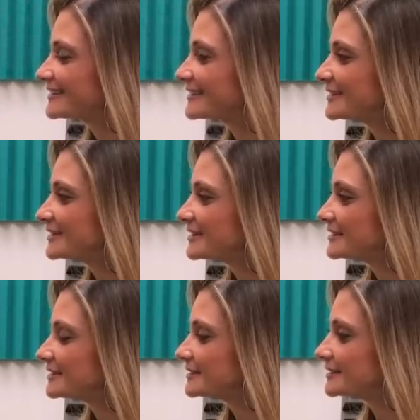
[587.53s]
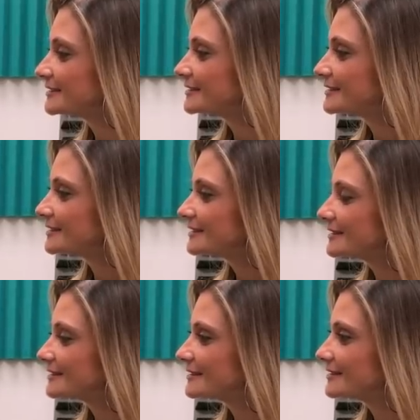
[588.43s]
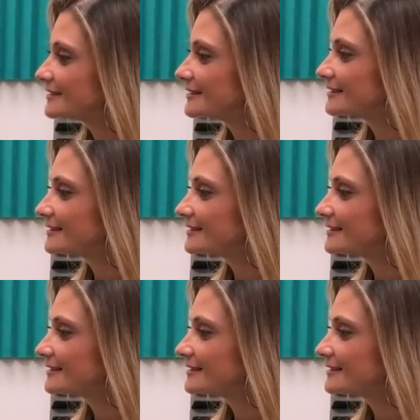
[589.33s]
(silent)